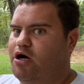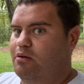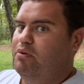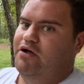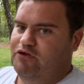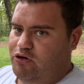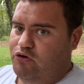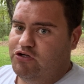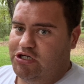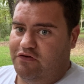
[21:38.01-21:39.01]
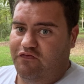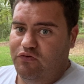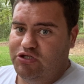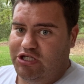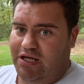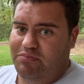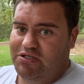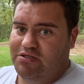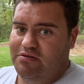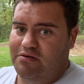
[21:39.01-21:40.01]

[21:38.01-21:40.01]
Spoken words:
are buying their groceries on food stamps,